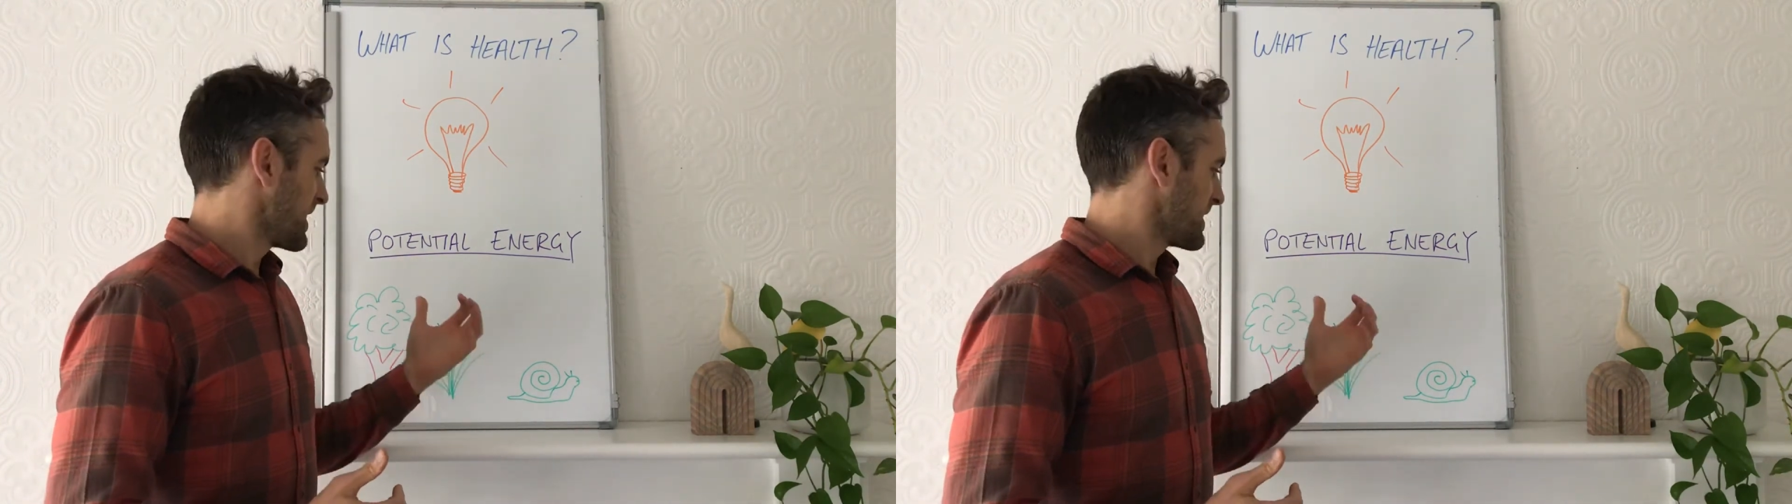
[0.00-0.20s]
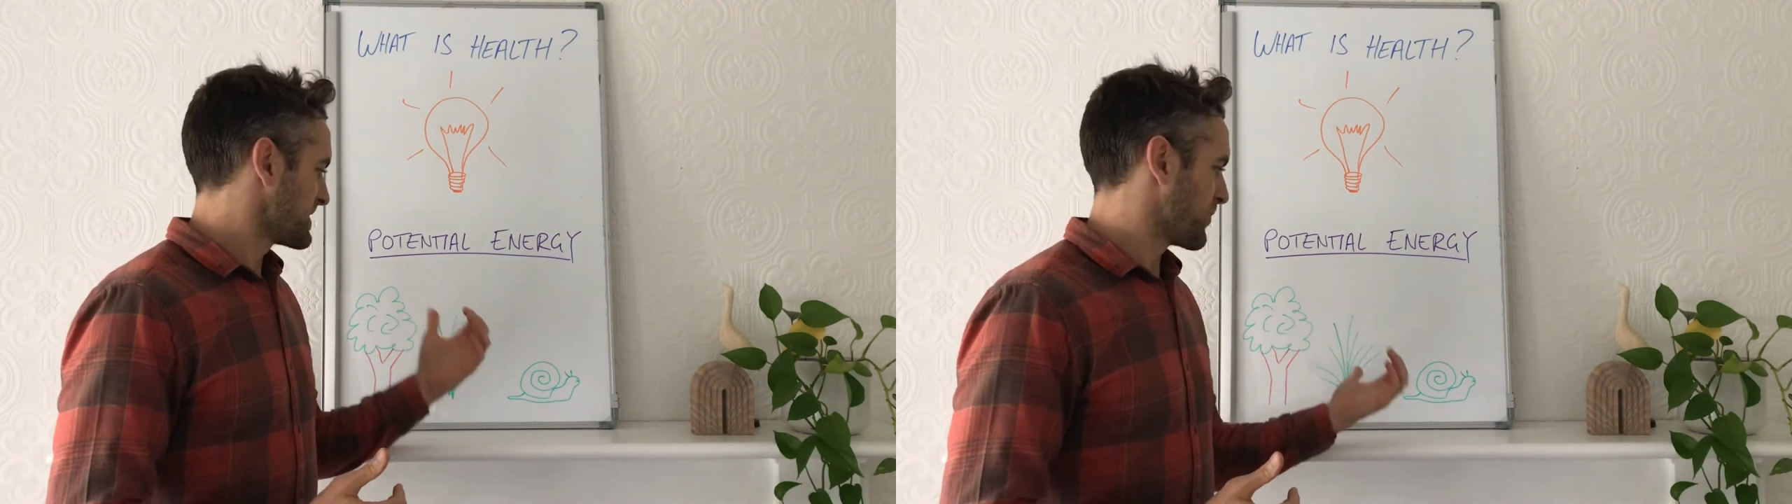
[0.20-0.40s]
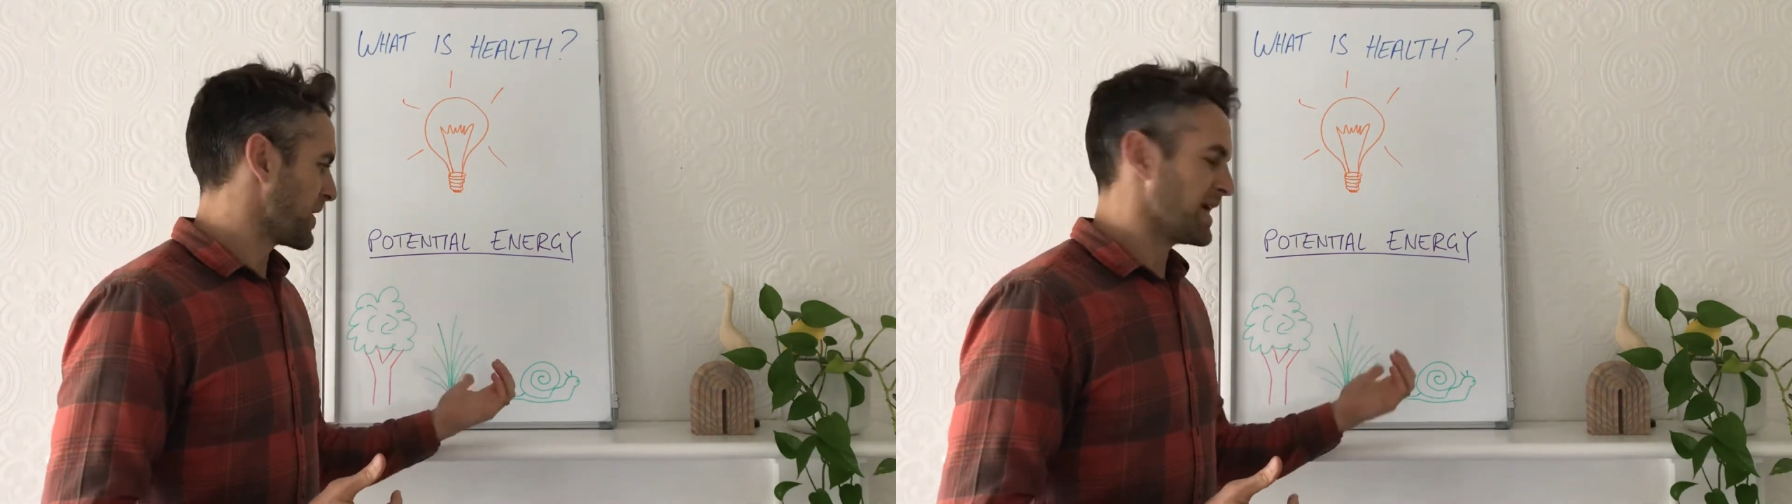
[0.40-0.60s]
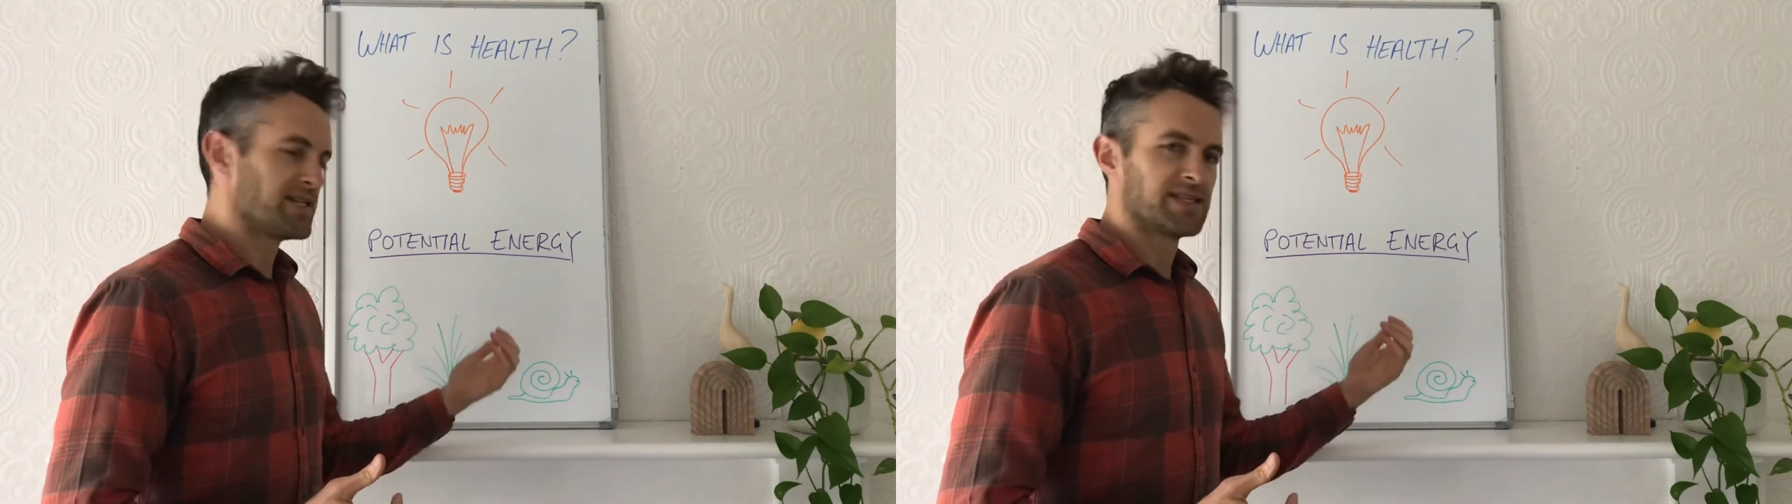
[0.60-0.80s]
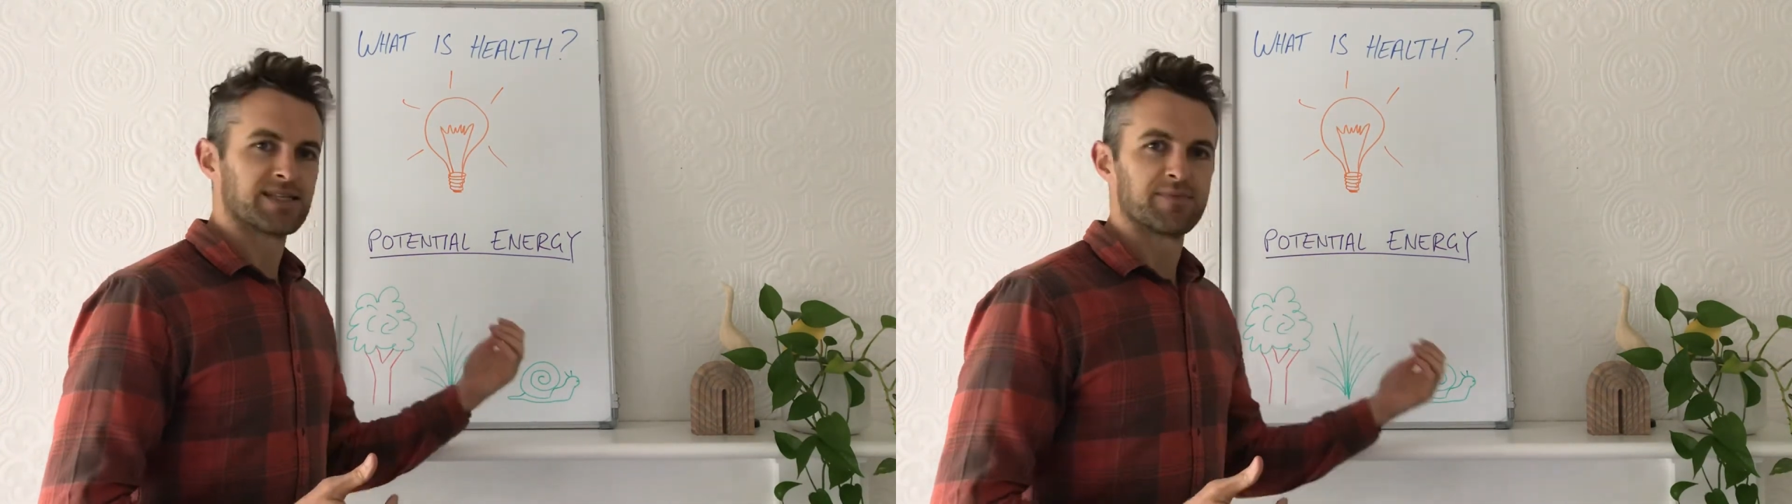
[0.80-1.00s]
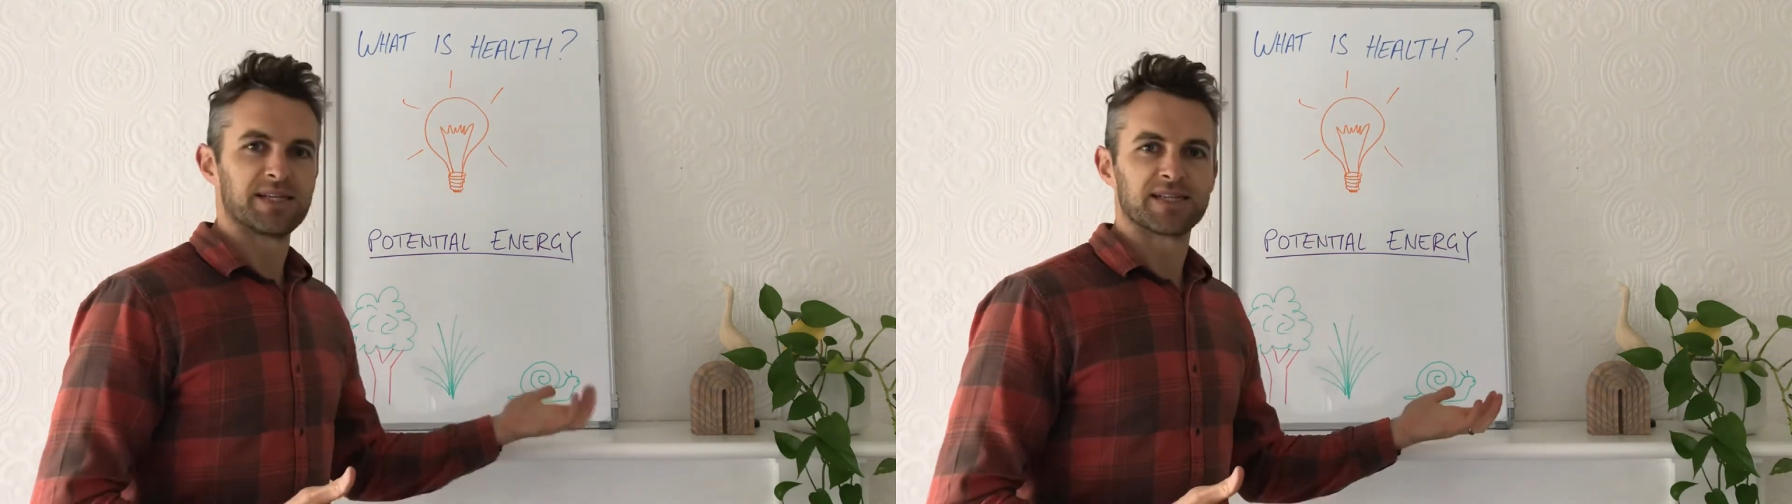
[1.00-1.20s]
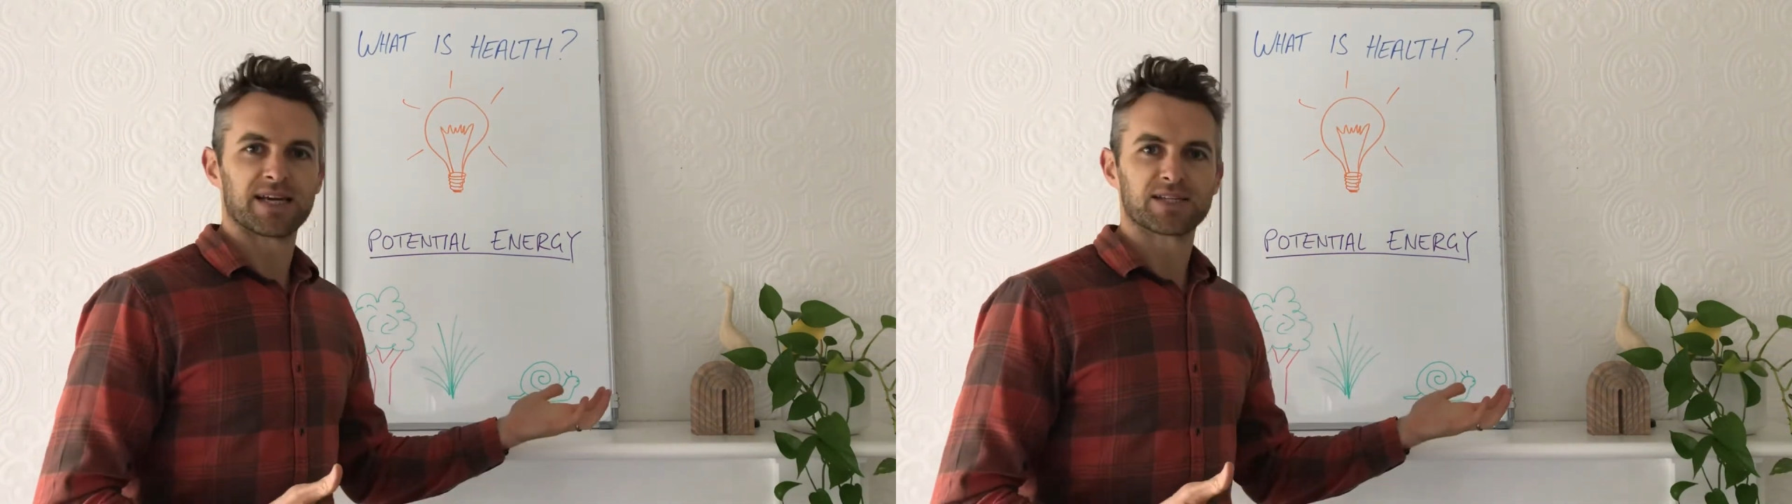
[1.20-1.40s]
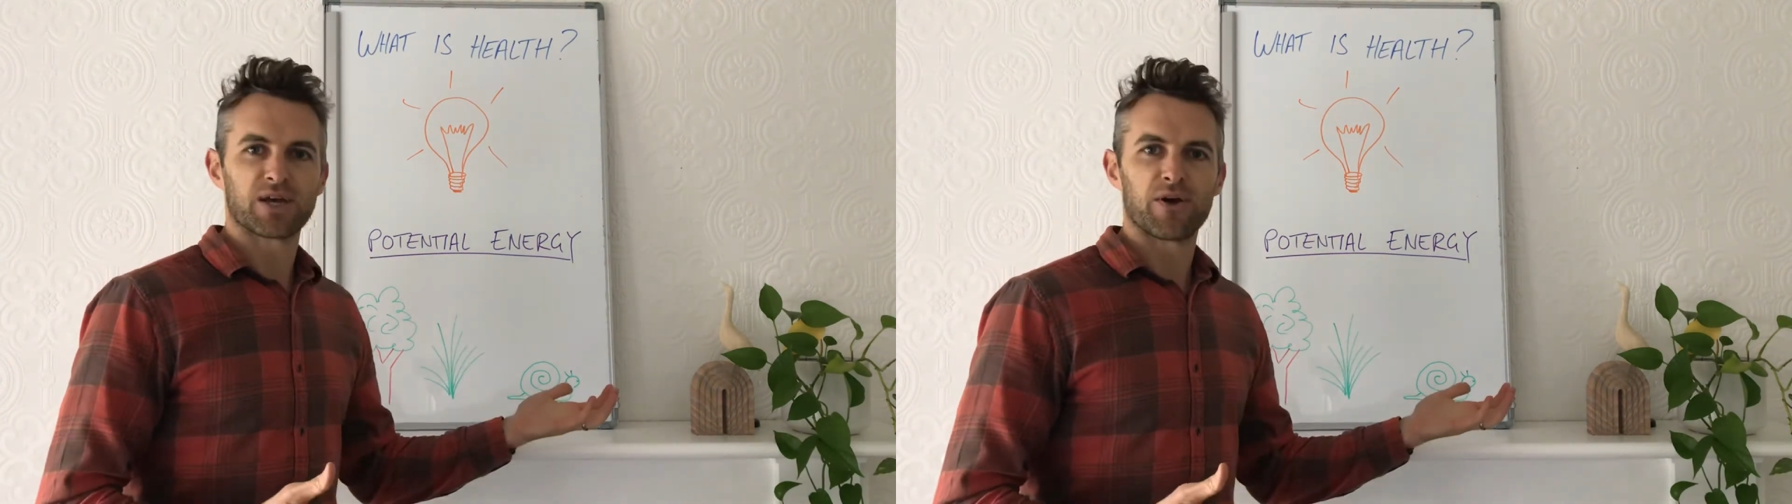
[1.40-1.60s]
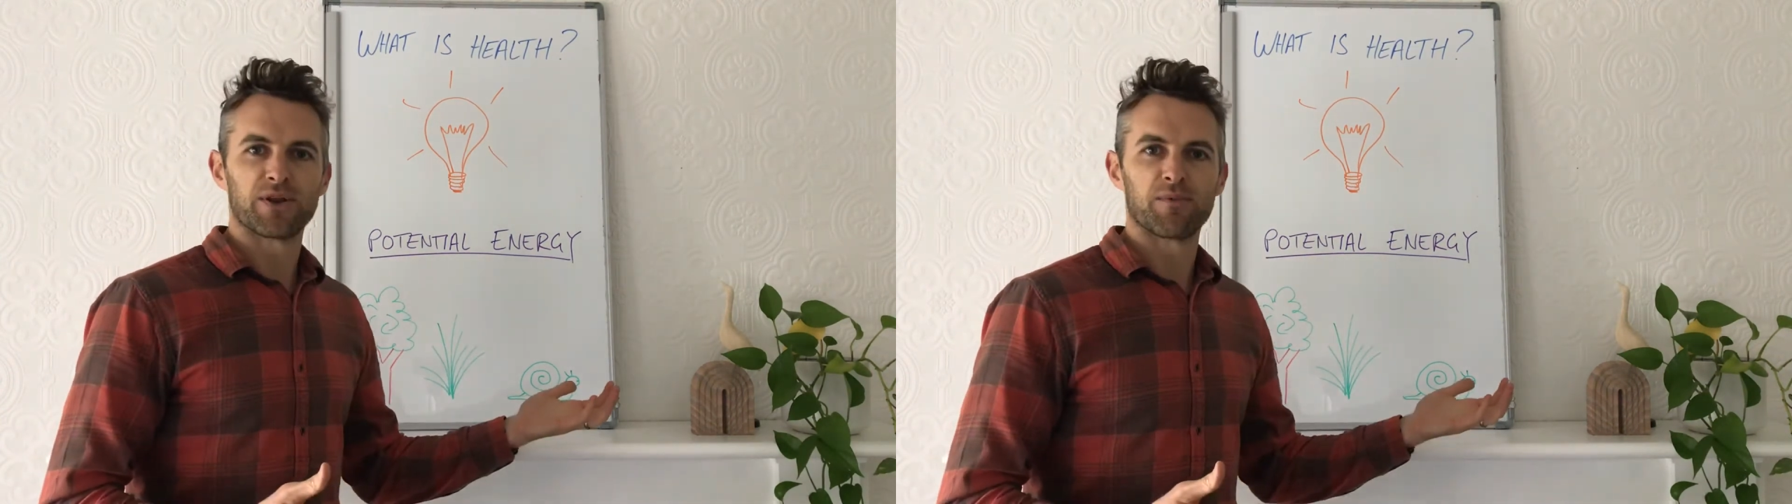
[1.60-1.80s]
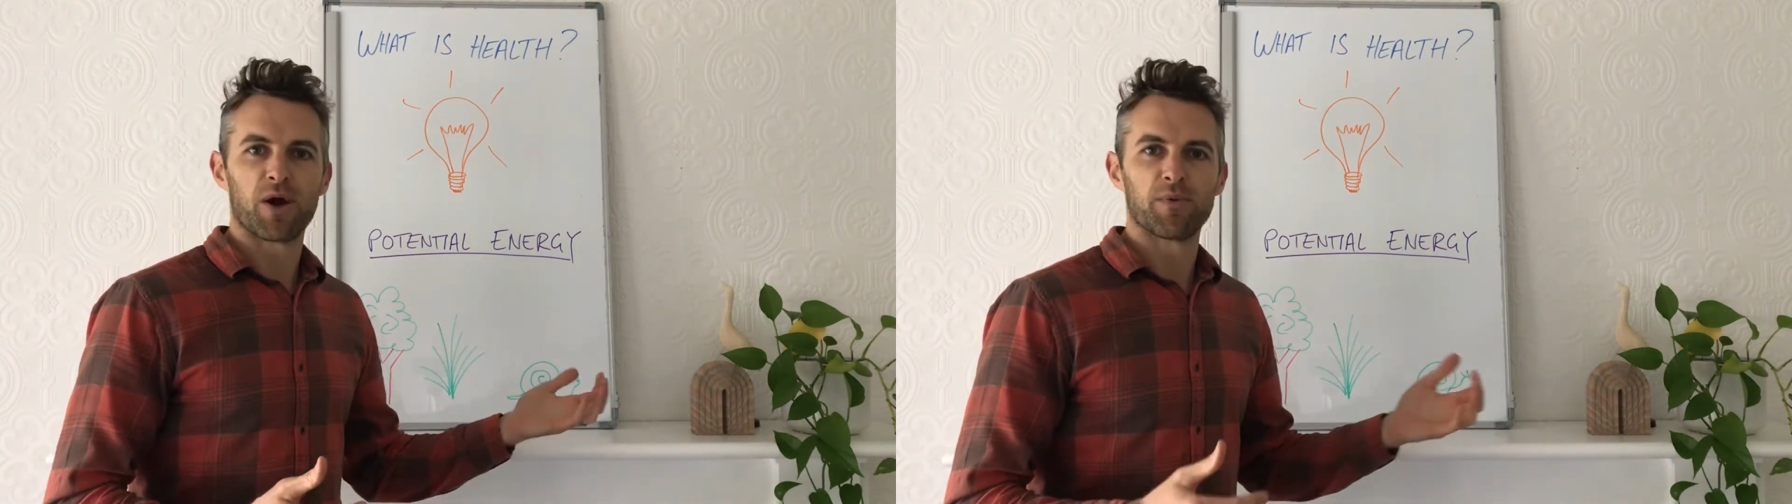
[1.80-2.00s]
some weeds, and some insects going at
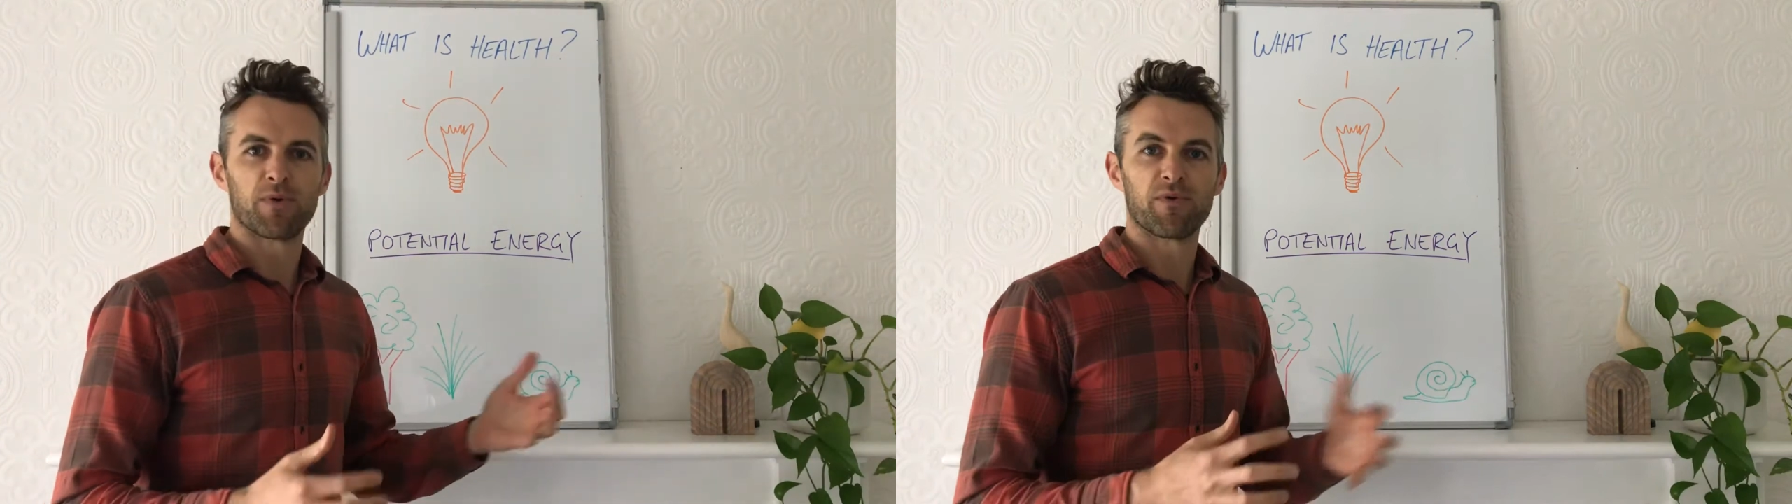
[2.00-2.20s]
the moment.